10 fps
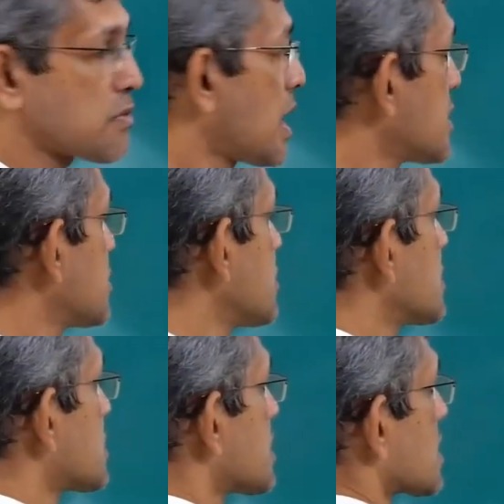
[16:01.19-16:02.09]
by 2,
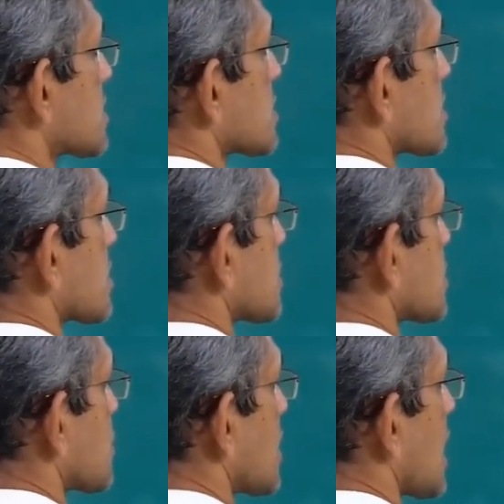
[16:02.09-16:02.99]
it's 6.
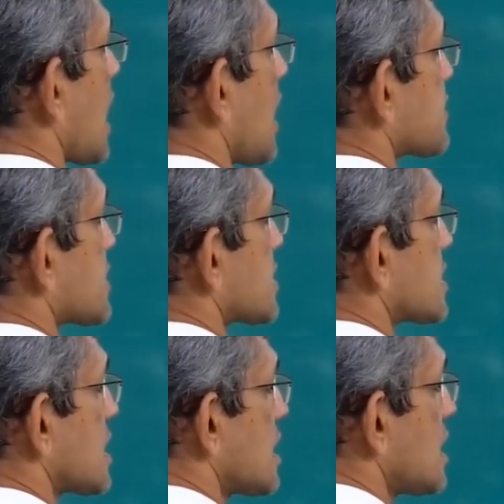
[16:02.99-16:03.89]
So we'll have 6
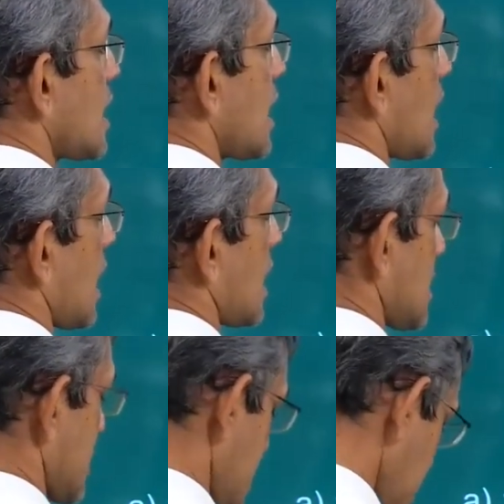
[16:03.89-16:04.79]
here. And at
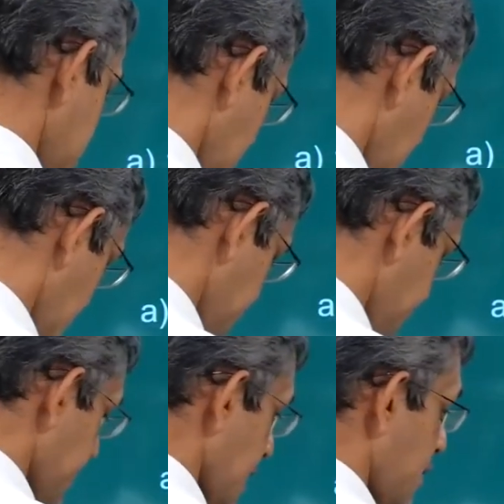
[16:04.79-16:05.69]
the same
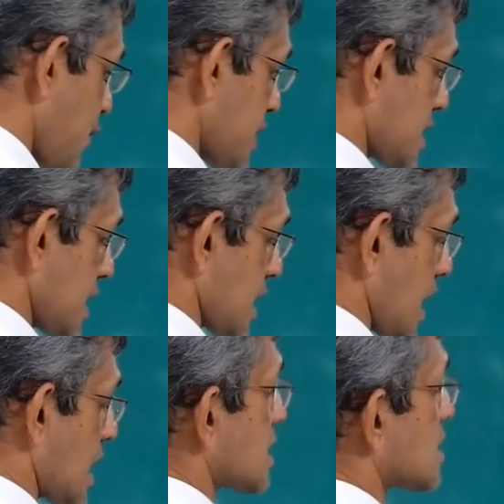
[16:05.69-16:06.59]
time, we take
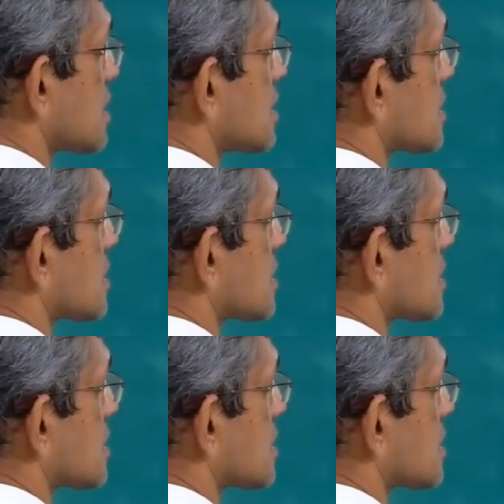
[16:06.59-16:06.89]
another